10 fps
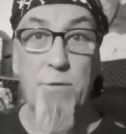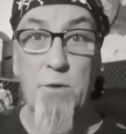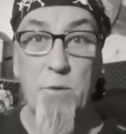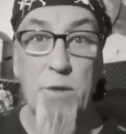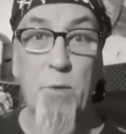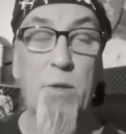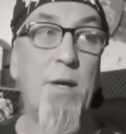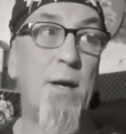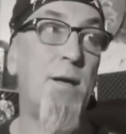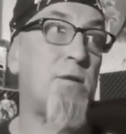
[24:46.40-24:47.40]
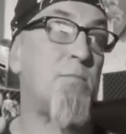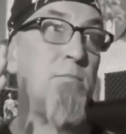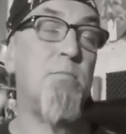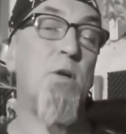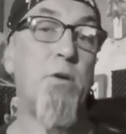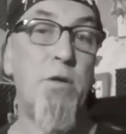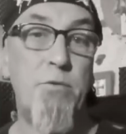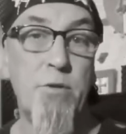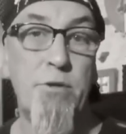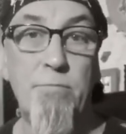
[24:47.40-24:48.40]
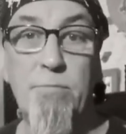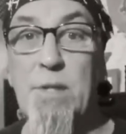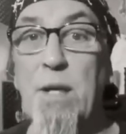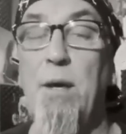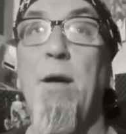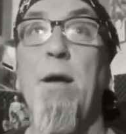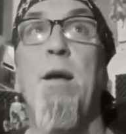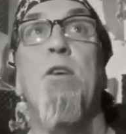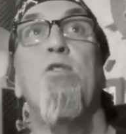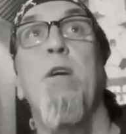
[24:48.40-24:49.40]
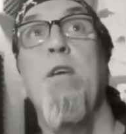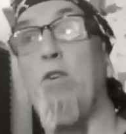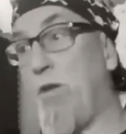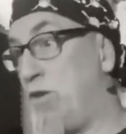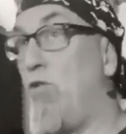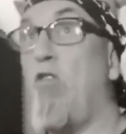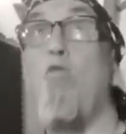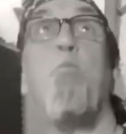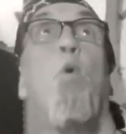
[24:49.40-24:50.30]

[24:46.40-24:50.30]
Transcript: for? What do you want?" I asked. Mahogany Rush. So he got this long